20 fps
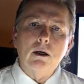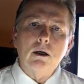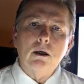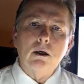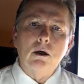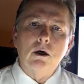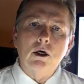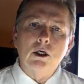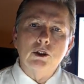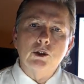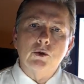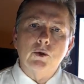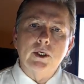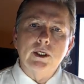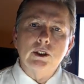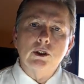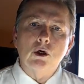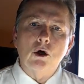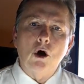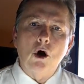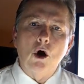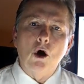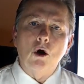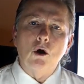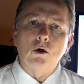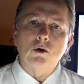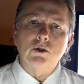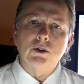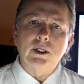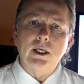countries
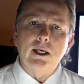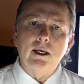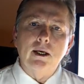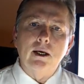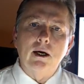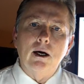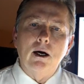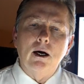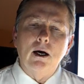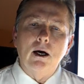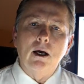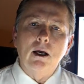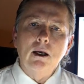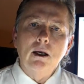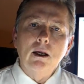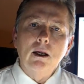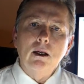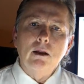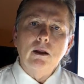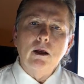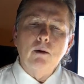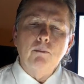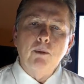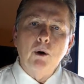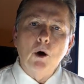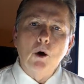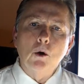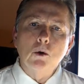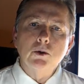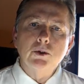calls the
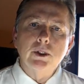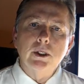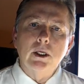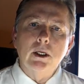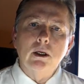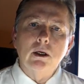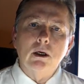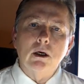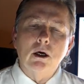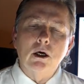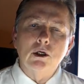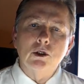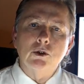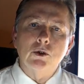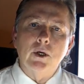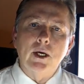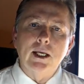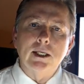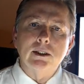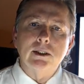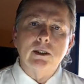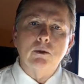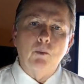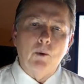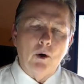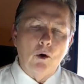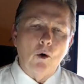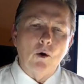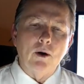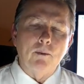opposing country and said,
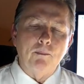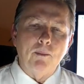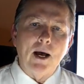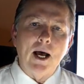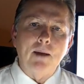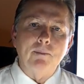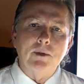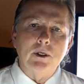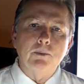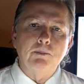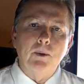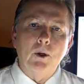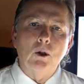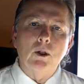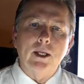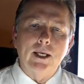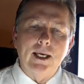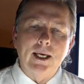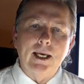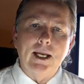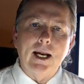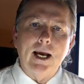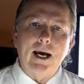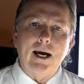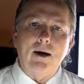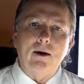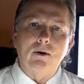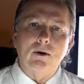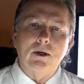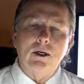we're going to bomb this building, get
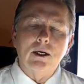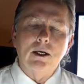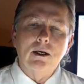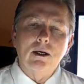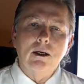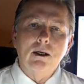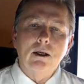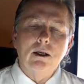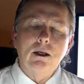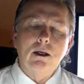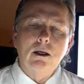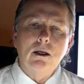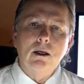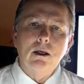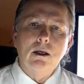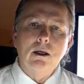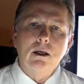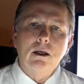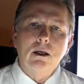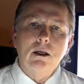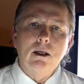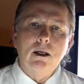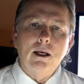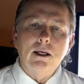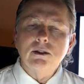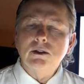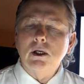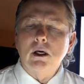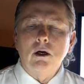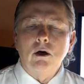out?
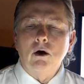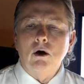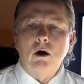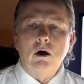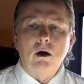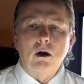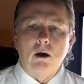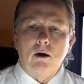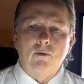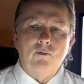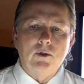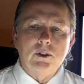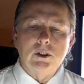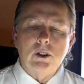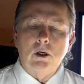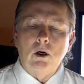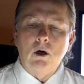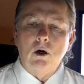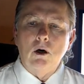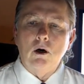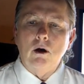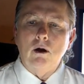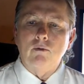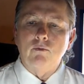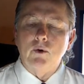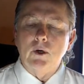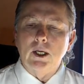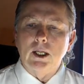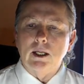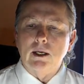It's unheard of. It's unheard of,
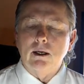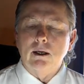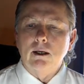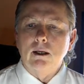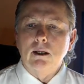really.